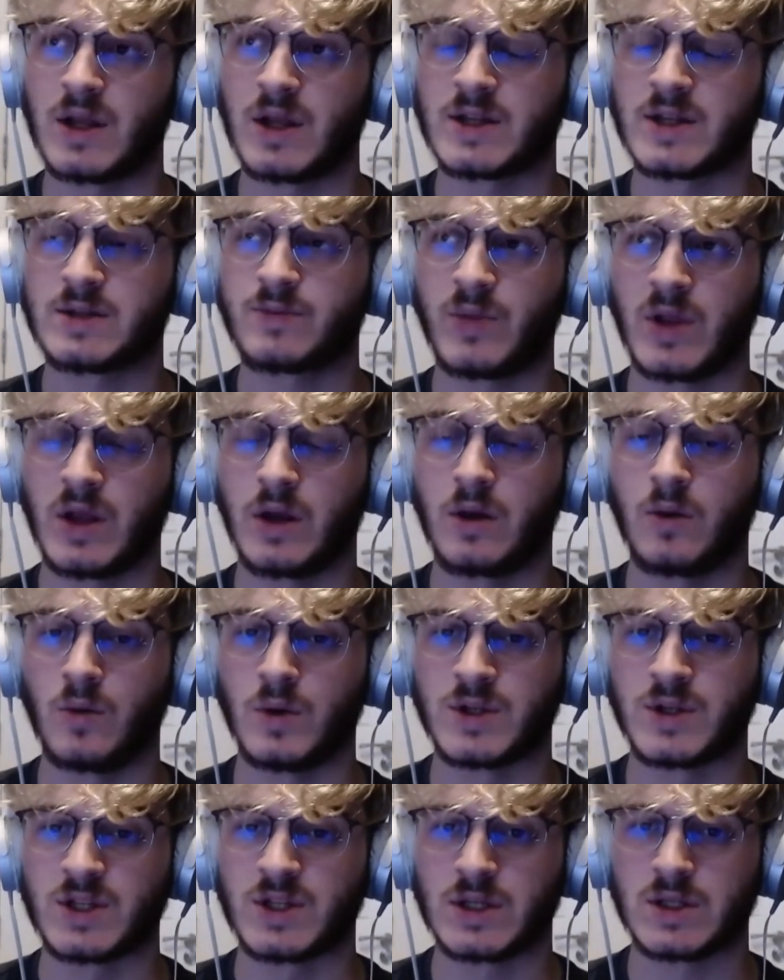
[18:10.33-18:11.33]
last split
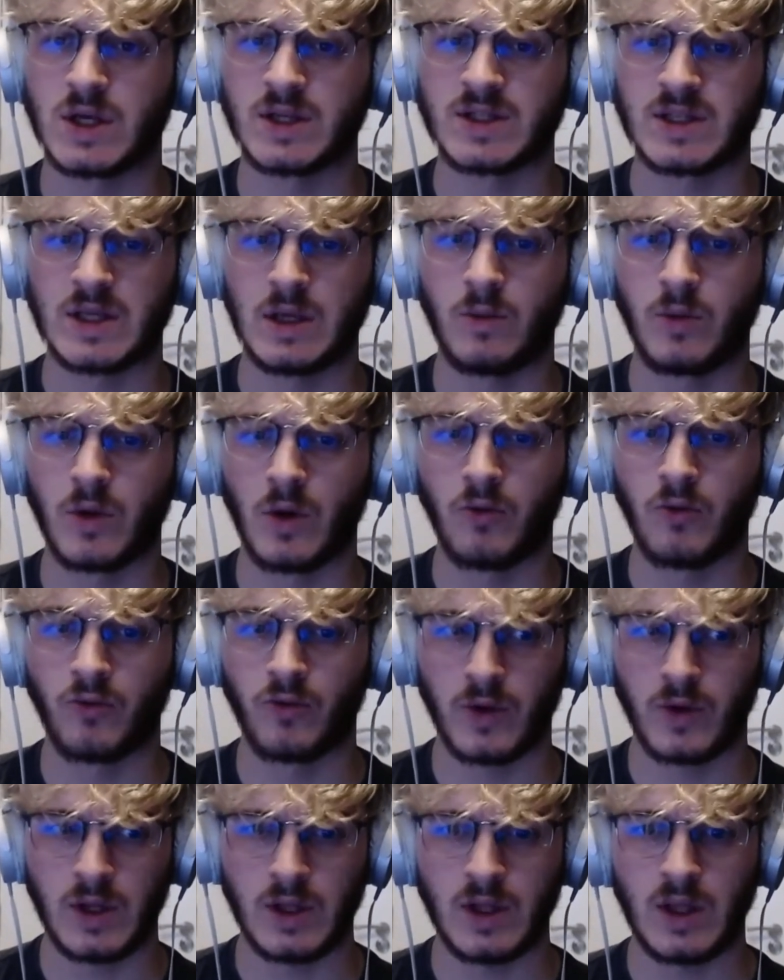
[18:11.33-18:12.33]
was a team that
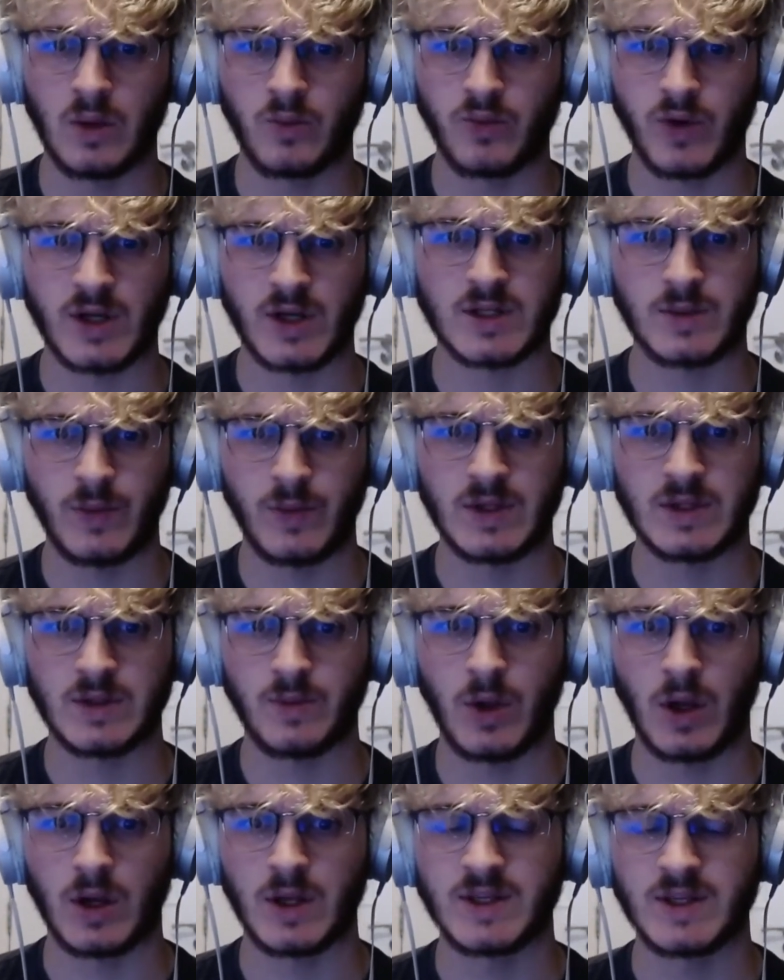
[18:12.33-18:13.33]
really impressed me.
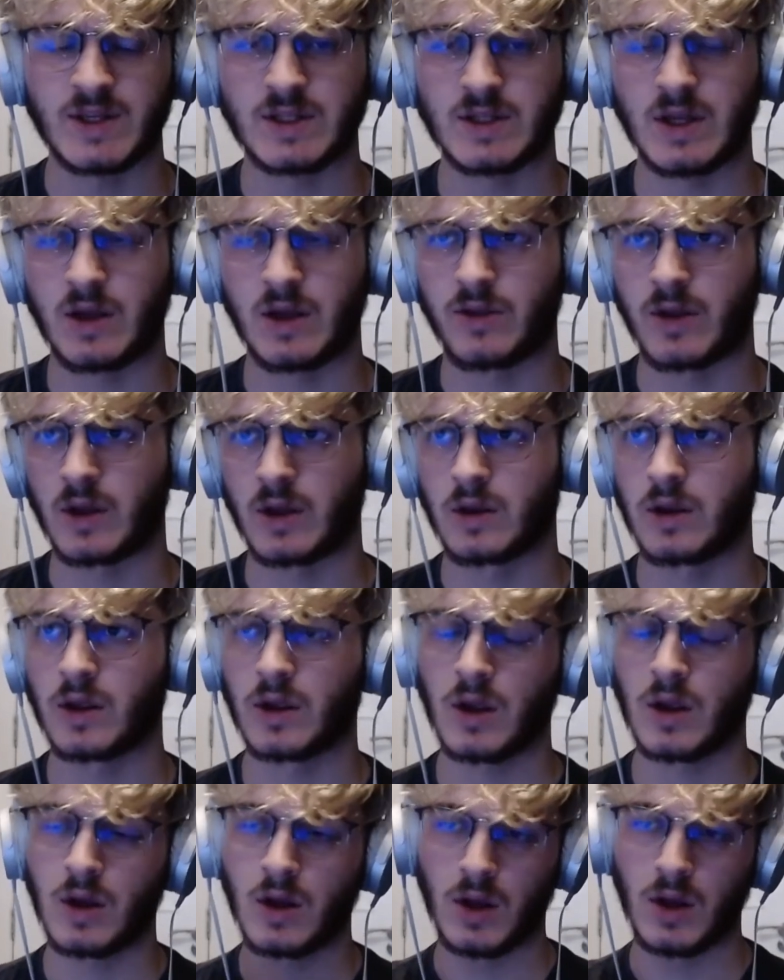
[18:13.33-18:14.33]
To be honest, I think